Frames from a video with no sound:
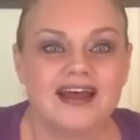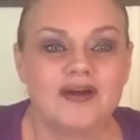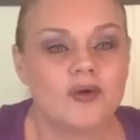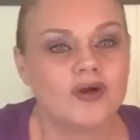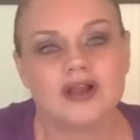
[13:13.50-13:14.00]

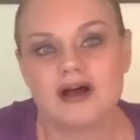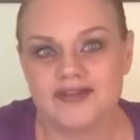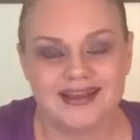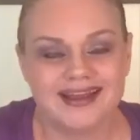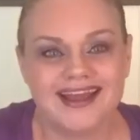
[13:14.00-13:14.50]
we're
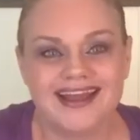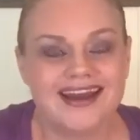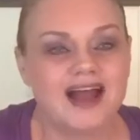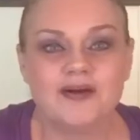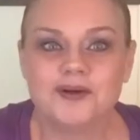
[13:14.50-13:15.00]
loving, and
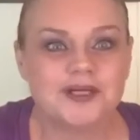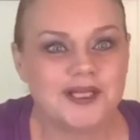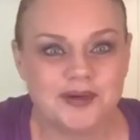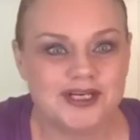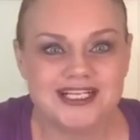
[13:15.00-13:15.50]
I really
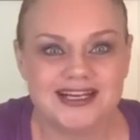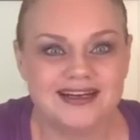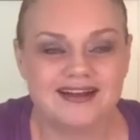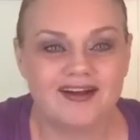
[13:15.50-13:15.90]
appreciate